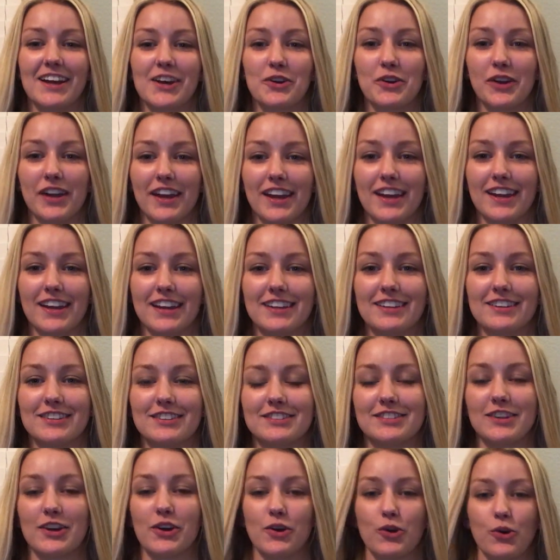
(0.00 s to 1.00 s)
Okay,
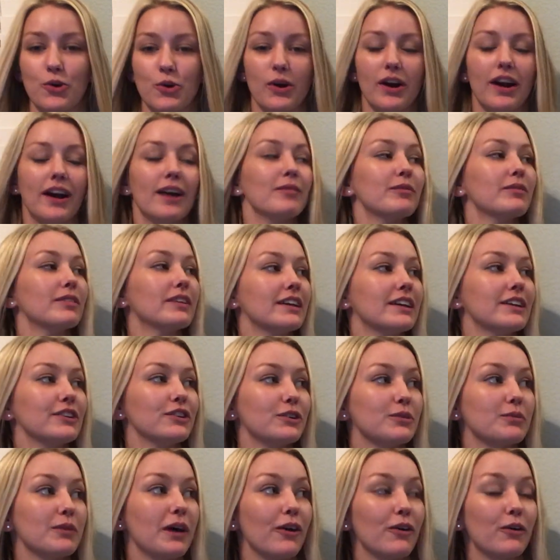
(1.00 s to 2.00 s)
so I'm going to
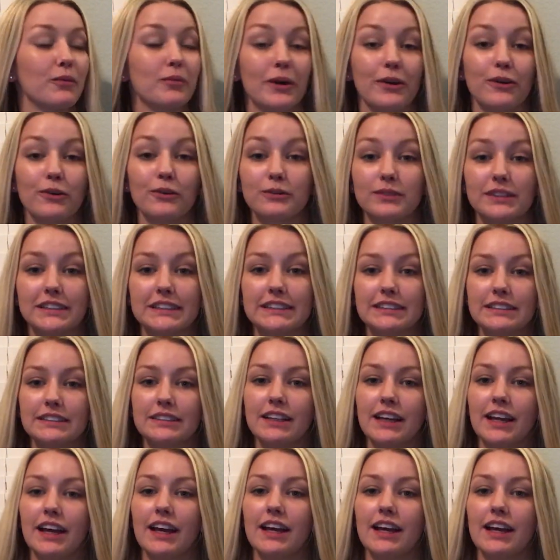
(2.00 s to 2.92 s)
do my rebuttal 1.